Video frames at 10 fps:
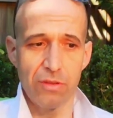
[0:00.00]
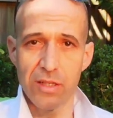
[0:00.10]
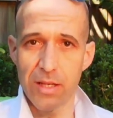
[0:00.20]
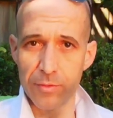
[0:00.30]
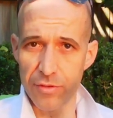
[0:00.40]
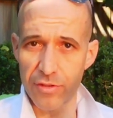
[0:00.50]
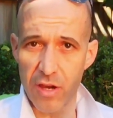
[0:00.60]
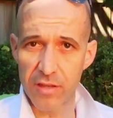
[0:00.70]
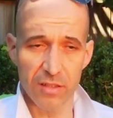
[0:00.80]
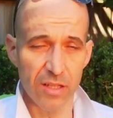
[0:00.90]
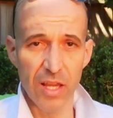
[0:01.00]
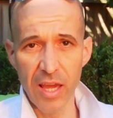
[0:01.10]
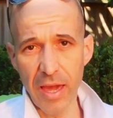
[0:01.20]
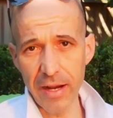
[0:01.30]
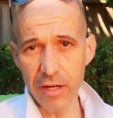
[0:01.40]
They're double-sided
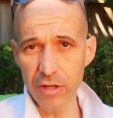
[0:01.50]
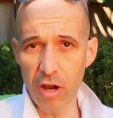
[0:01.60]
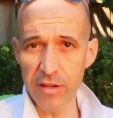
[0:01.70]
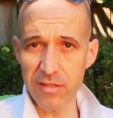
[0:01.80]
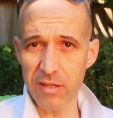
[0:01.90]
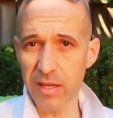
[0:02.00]
and a nice